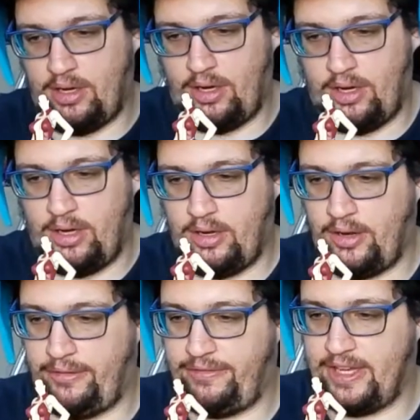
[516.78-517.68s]
her
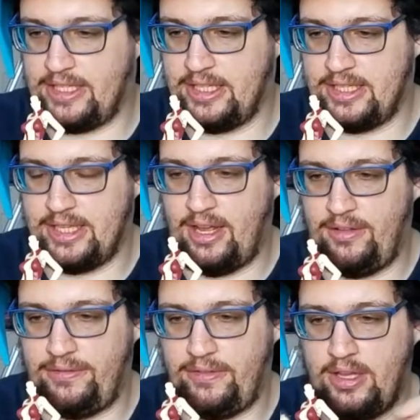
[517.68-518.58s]
her face
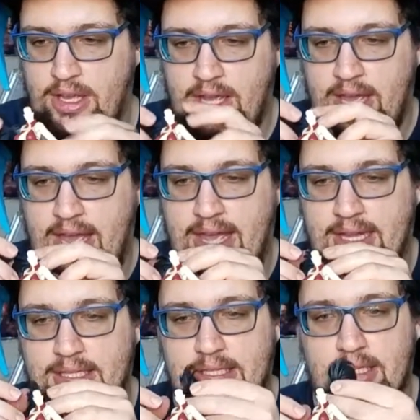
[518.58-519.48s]
itself,
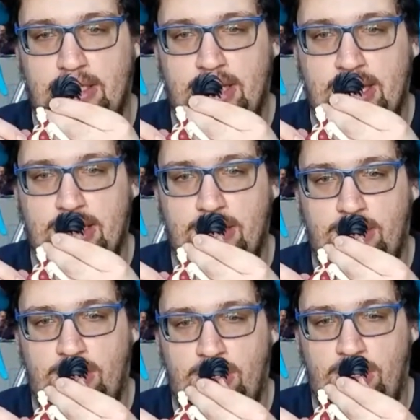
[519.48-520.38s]
and like
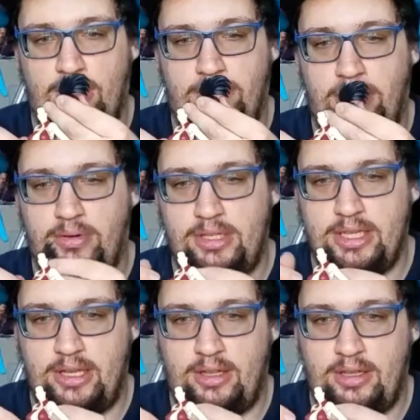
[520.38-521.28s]
her
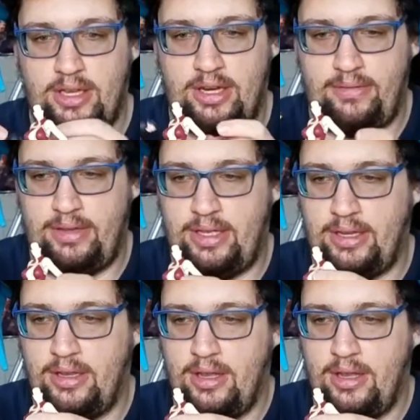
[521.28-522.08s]
ponytail and everything.